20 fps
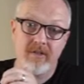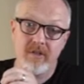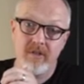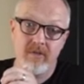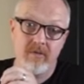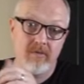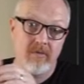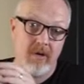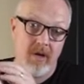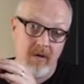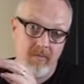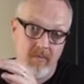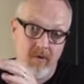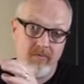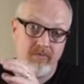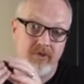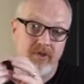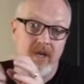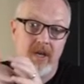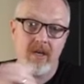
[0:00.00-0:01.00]
to you and I
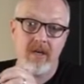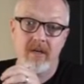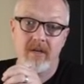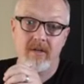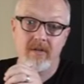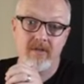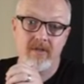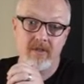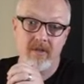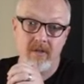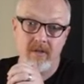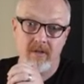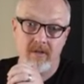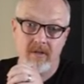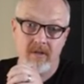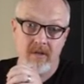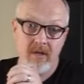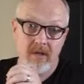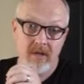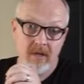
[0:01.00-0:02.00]
won't take it
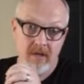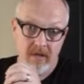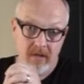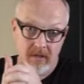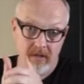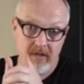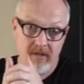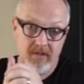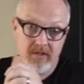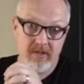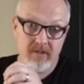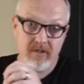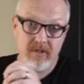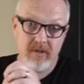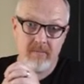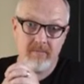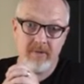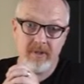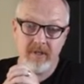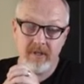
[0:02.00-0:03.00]
until it's
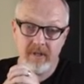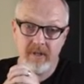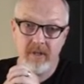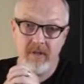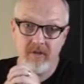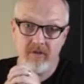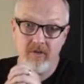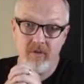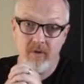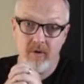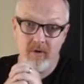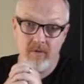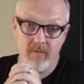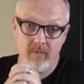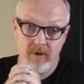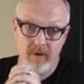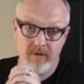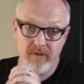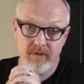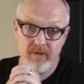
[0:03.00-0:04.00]
completely in your own
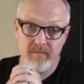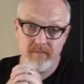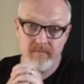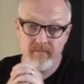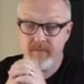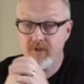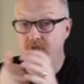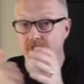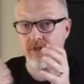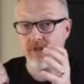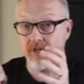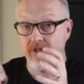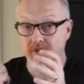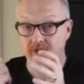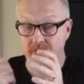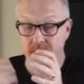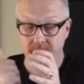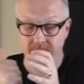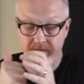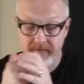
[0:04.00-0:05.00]
words, which I think is only